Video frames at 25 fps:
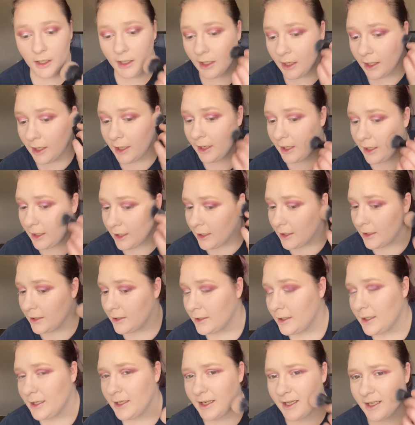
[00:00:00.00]
and
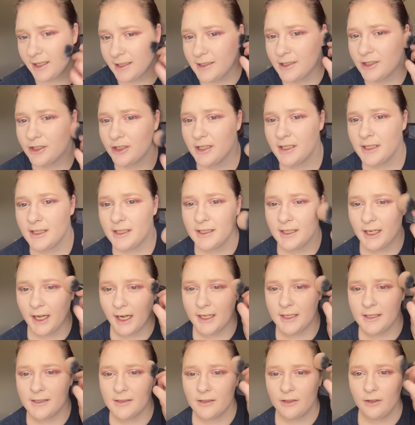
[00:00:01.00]
it's just
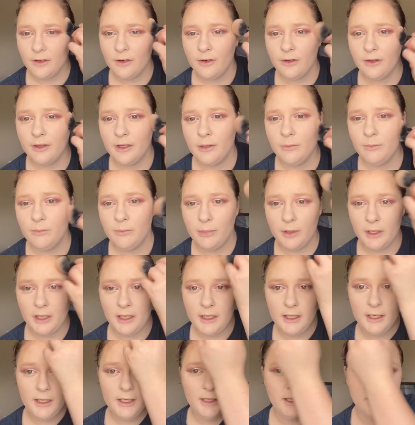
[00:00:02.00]
nicer than
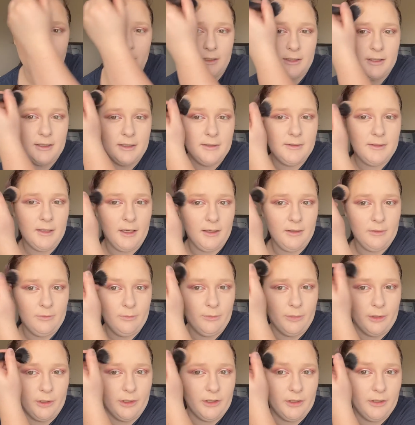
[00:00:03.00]
being
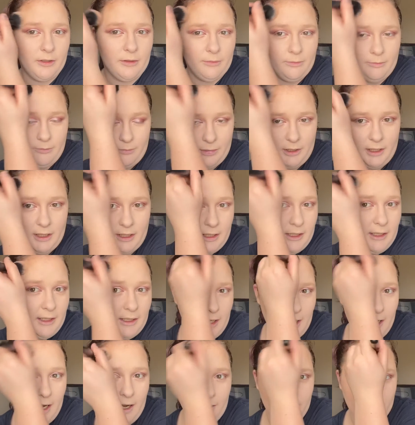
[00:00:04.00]
sunburned, being
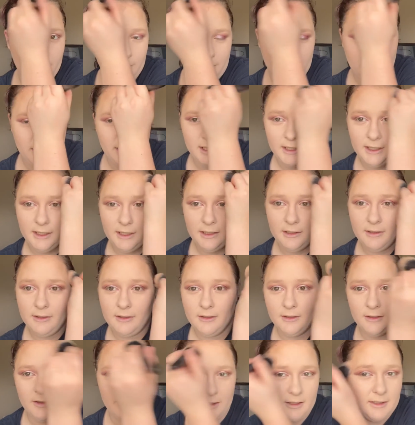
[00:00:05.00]
out
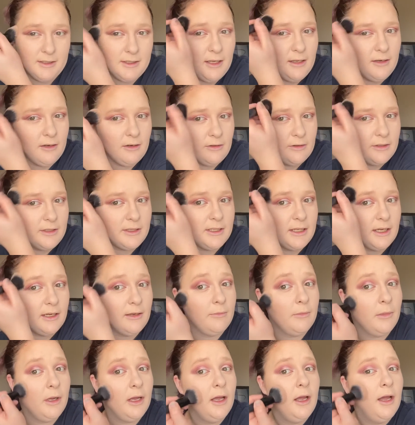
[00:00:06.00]
in the sun all the time.
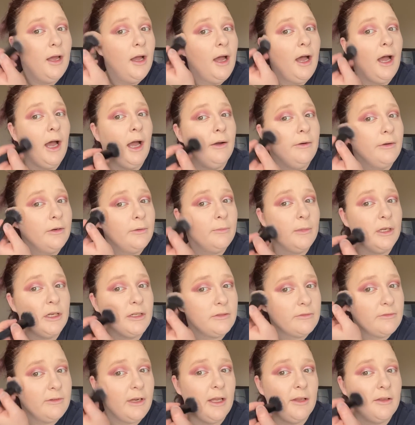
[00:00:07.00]
I would much
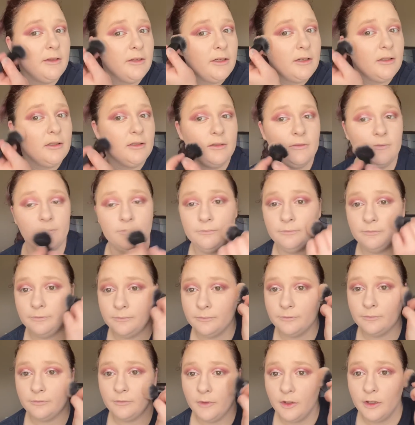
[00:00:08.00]
rather
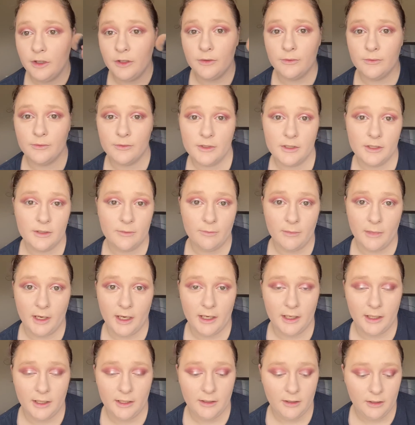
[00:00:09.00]
use
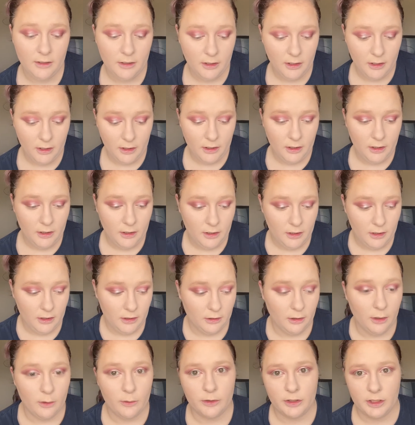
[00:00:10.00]
my
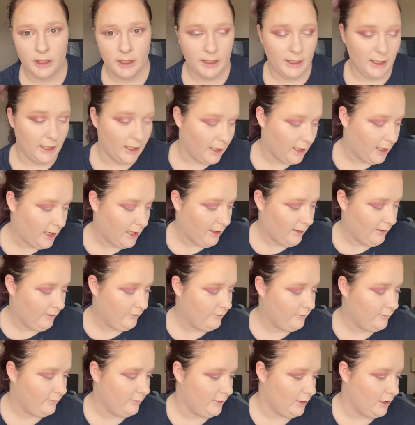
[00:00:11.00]
lotion that I have.
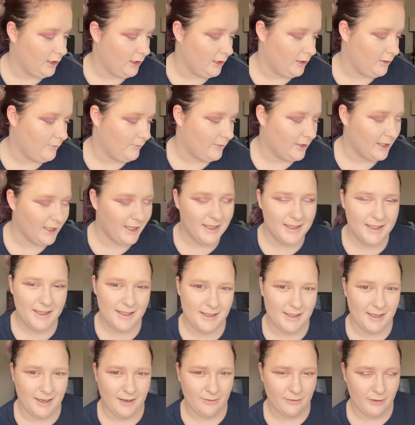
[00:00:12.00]
I guess it's
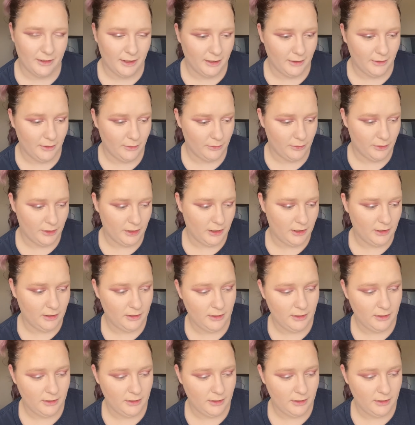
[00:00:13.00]
not really lotion.